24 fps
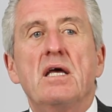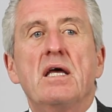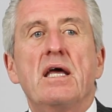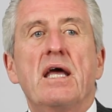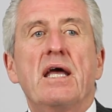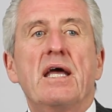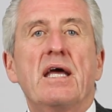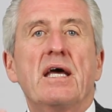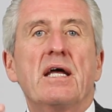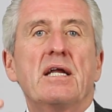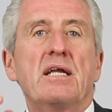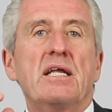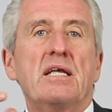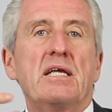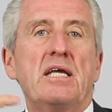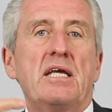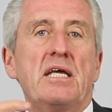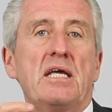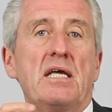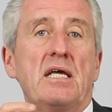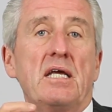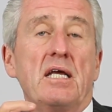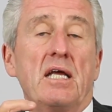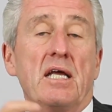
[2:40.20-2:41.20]
and
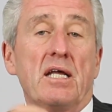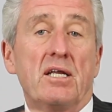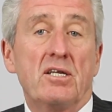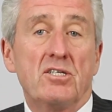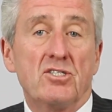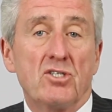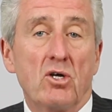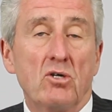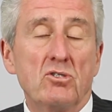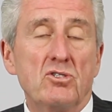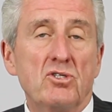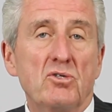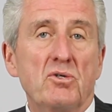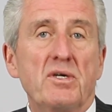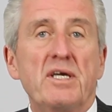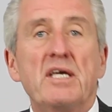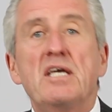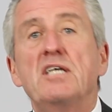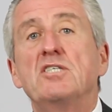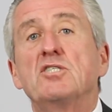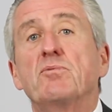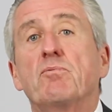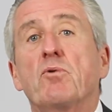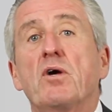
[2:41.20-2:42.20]
in so doing,
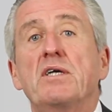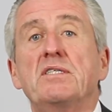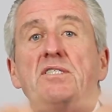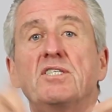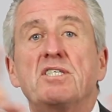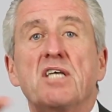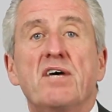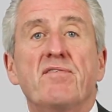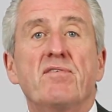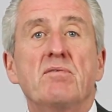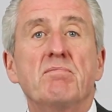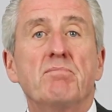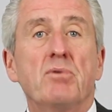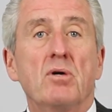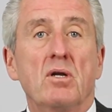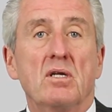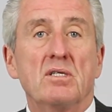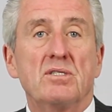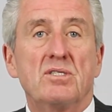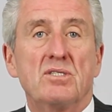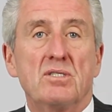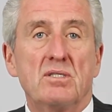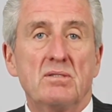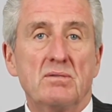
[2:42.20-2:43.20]
he sprayed 7
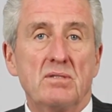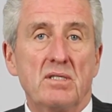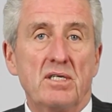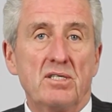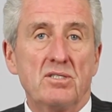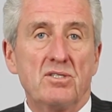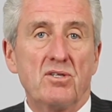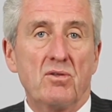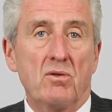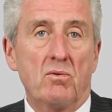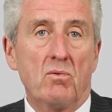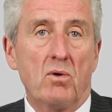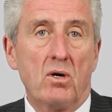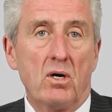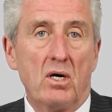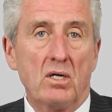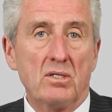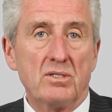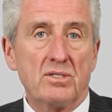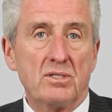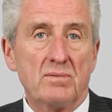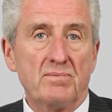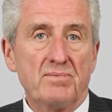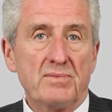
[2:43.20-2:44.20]
bullets into the
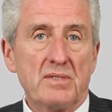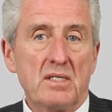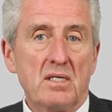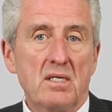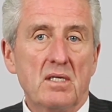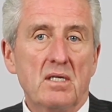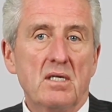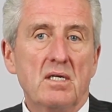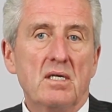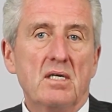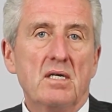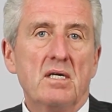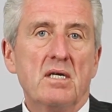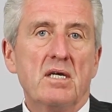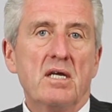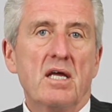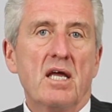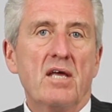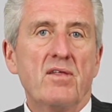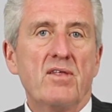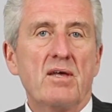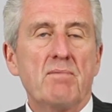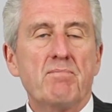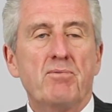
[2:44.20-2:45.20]
walls.
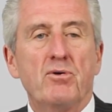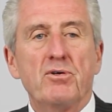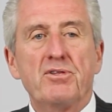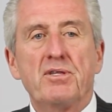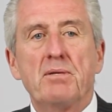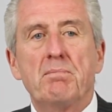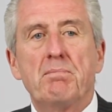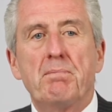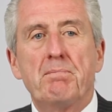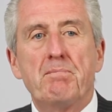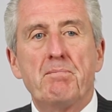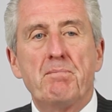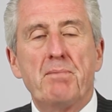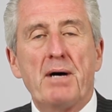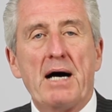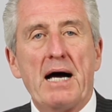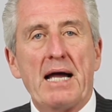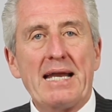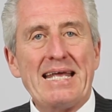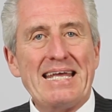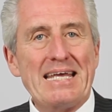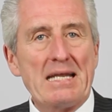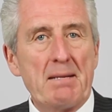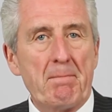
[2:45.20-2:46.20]
He then put the
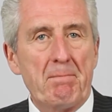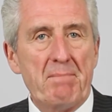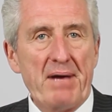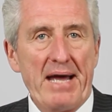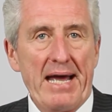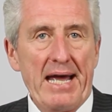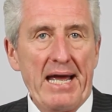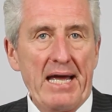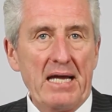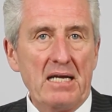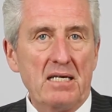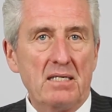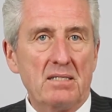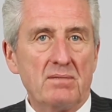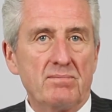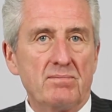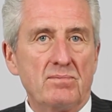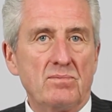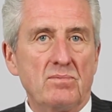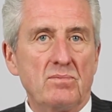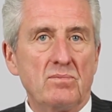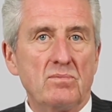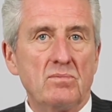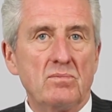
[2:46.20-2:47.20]
body in a bag,
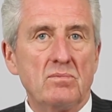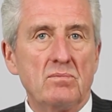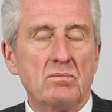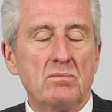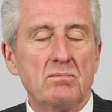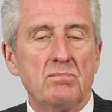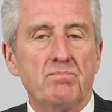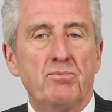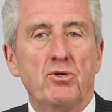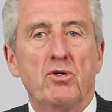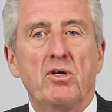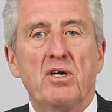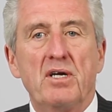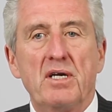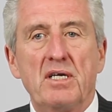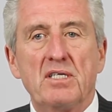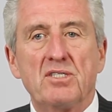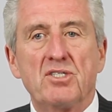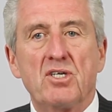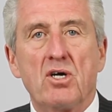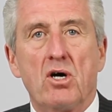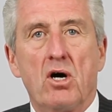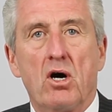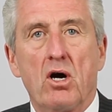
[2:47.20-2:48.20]
put it in
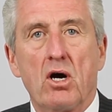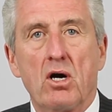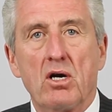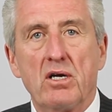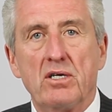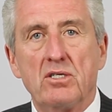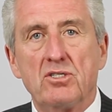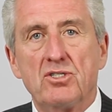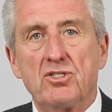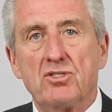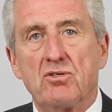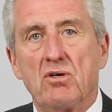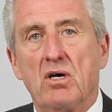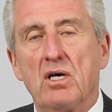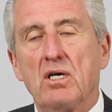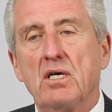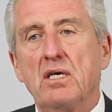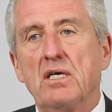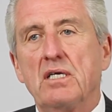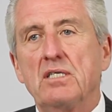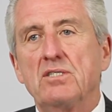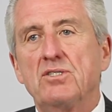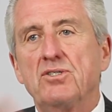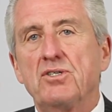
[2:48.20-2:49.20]
his car, in his
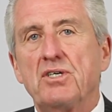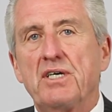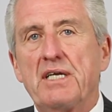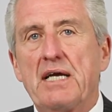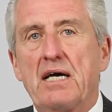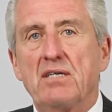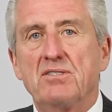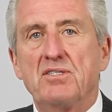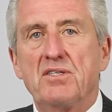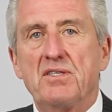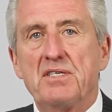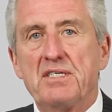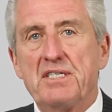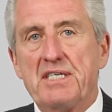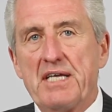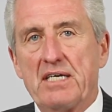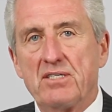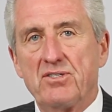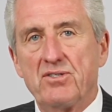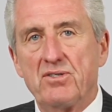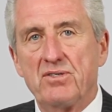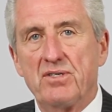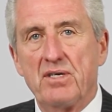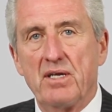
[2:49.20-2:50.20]
trunk, and took it out to the
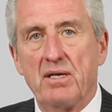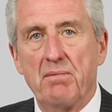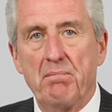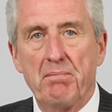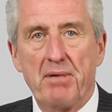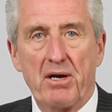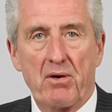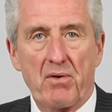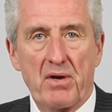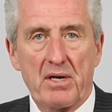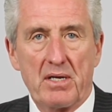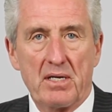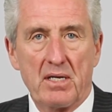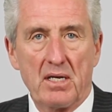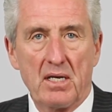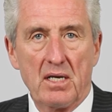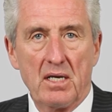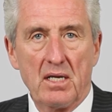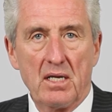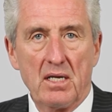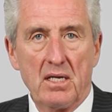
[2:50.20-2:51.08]
desert and buried it.